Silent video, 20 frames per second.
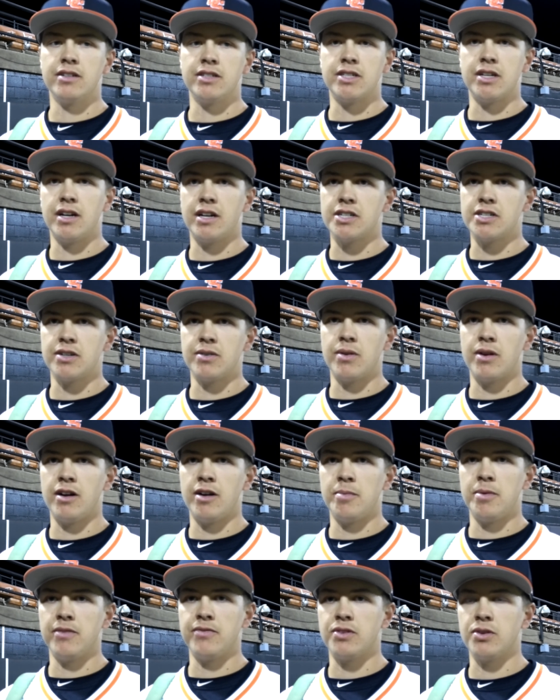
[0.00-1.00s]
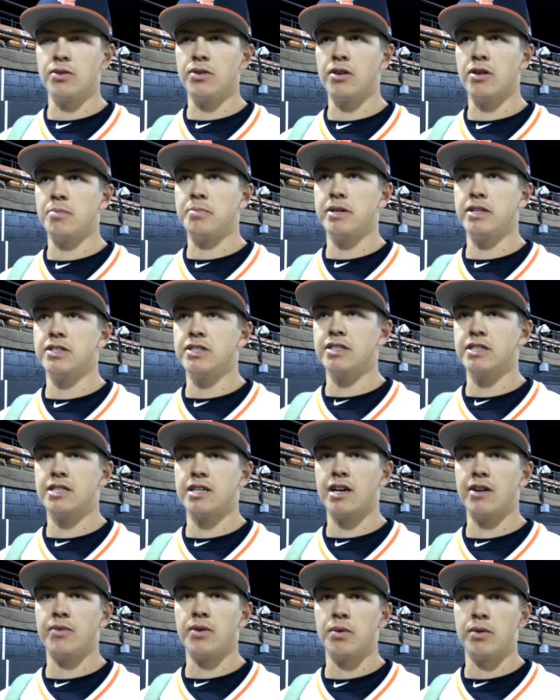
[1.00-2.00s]
Josh and Rob have told our pitching
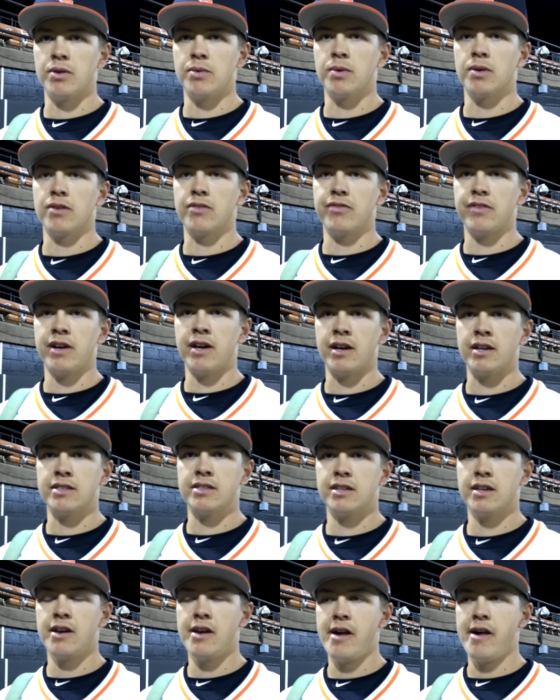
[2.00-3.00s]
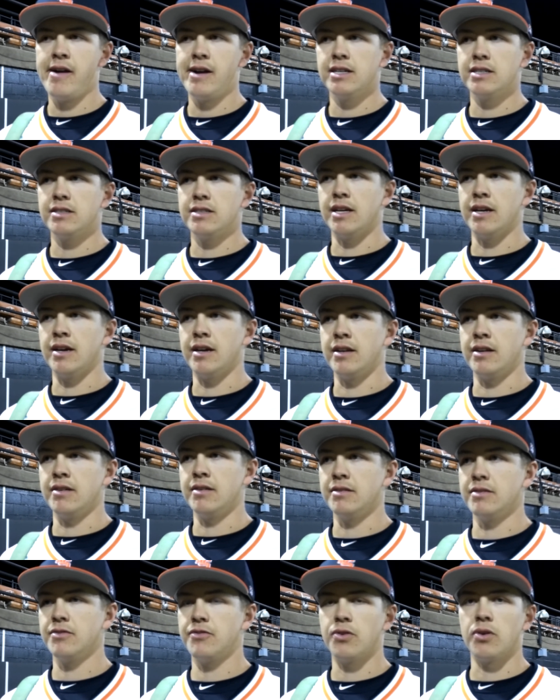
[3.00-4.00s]
staff we want to work fast, and
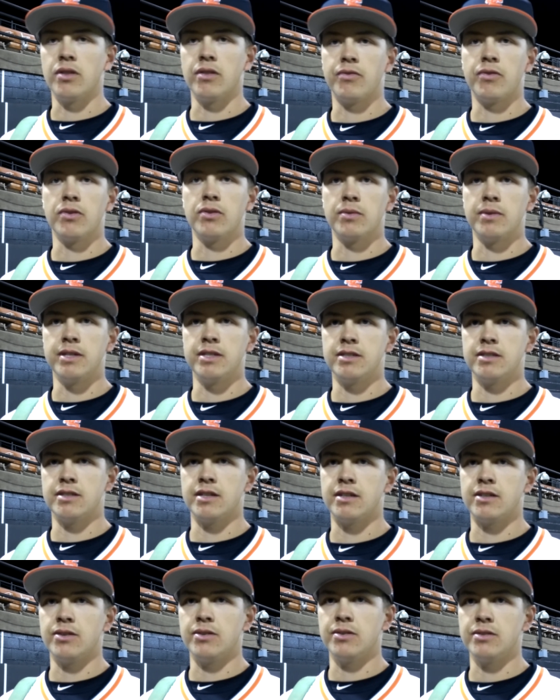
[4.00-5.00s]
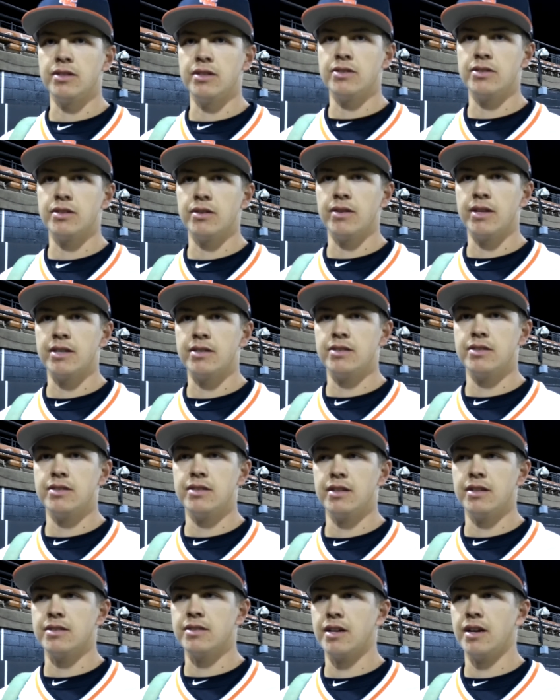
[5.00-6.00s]
for the, for the reasons I told you. So that's
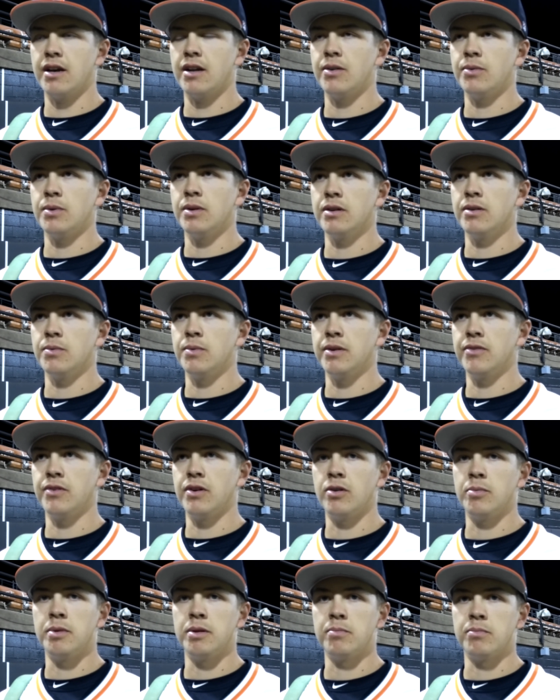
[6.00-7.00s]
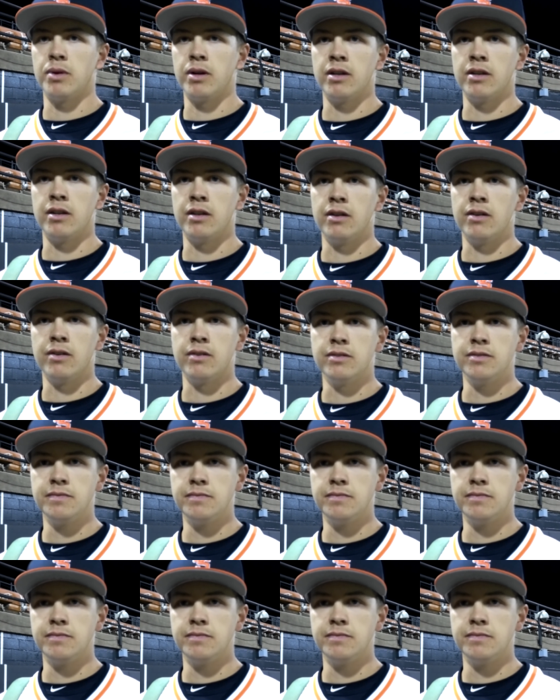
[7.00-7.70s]
that's kind of what we've all been bred to do.